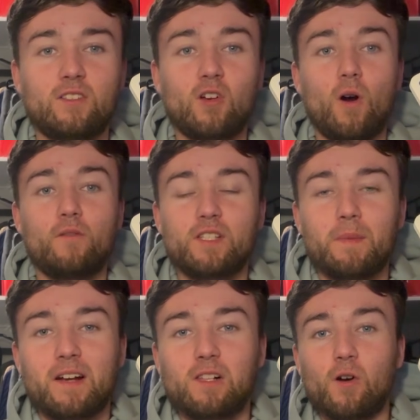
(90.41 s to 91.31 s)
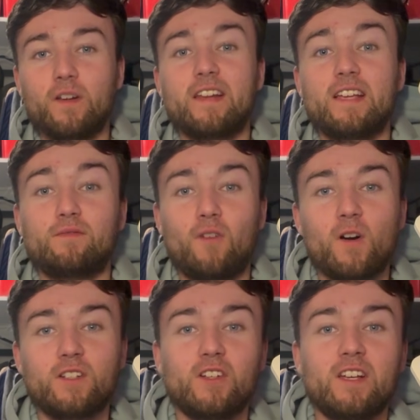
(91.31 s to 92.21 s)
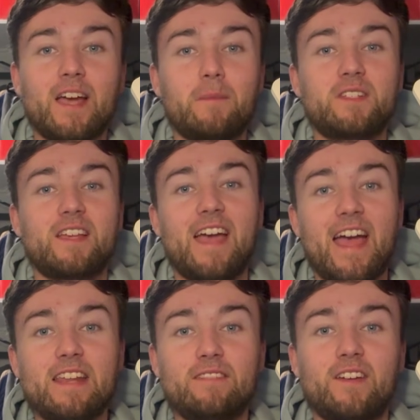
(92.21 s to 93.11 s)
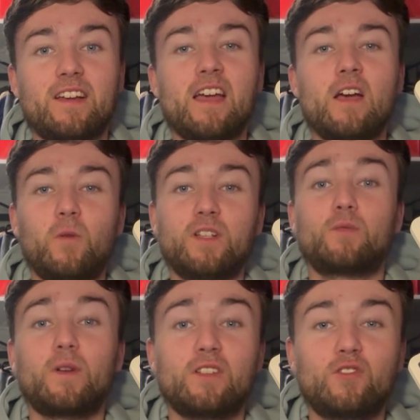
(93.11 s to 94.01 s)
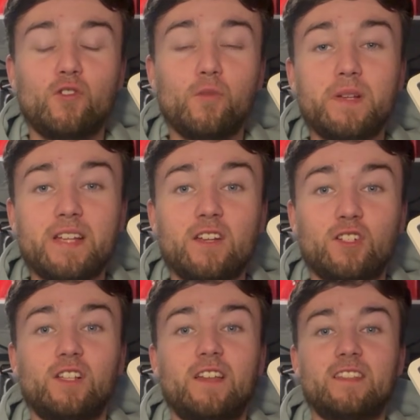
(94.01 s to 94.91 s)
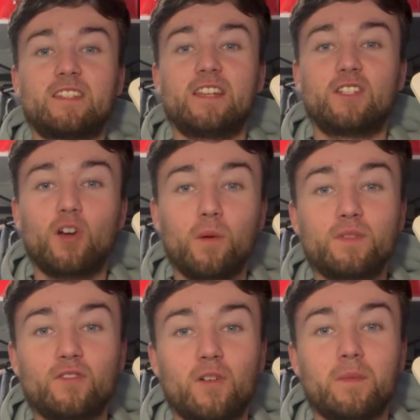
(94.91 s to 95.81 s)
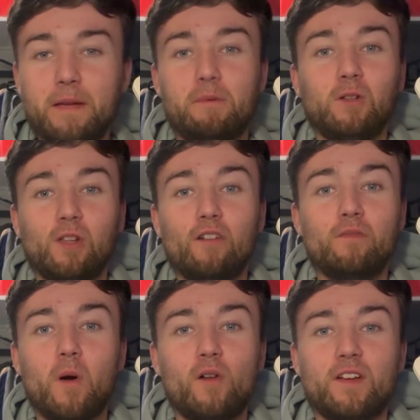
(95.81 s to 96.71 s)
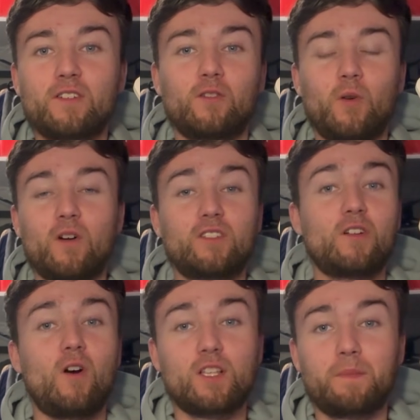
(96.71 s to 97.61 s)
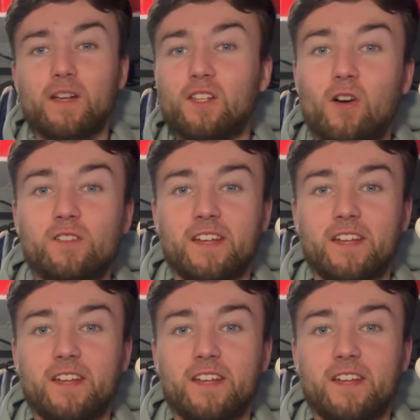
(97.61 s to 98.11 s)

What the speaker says: So obviously by cloning his voice, you can get him to say anything, which is where the true potential in this niche comes from. People love motivational quotes, you know, especially on